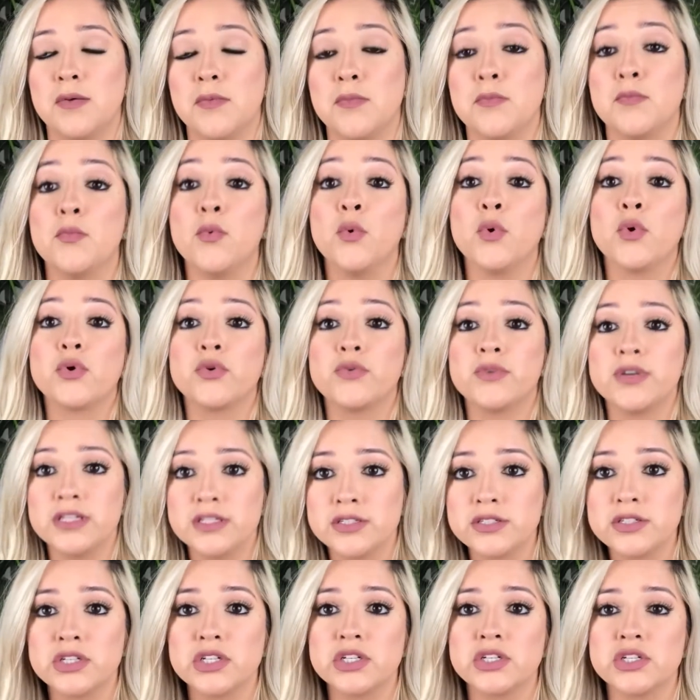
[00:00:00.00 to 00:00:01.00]
more
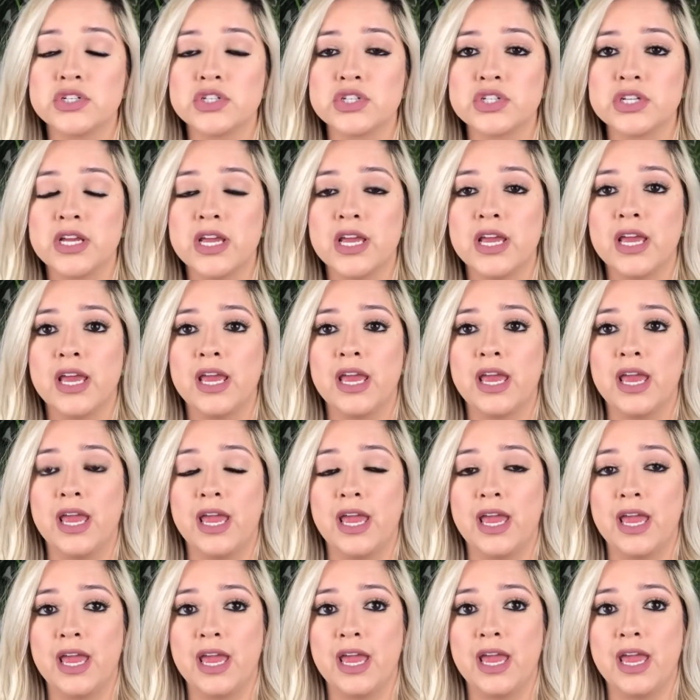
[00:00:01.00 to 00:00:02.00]
research
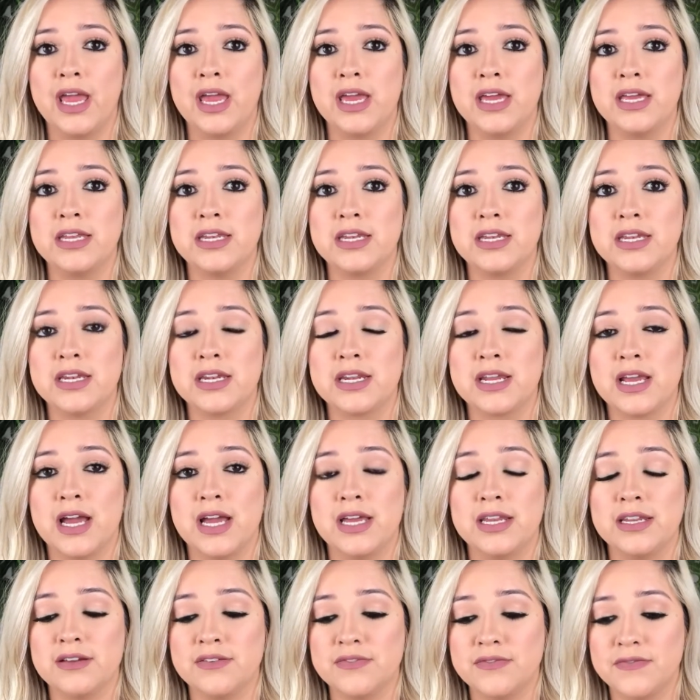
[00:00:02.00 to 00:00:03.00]
and
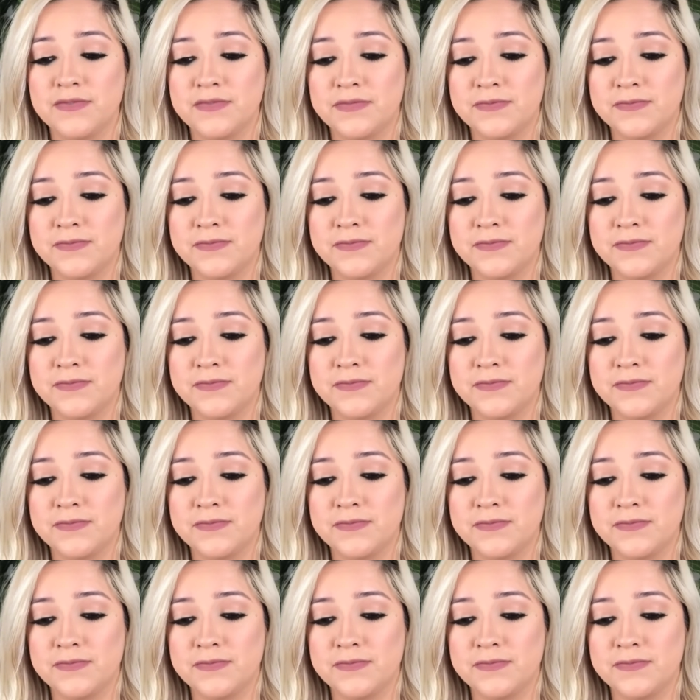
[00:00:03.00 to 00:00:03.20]
kind of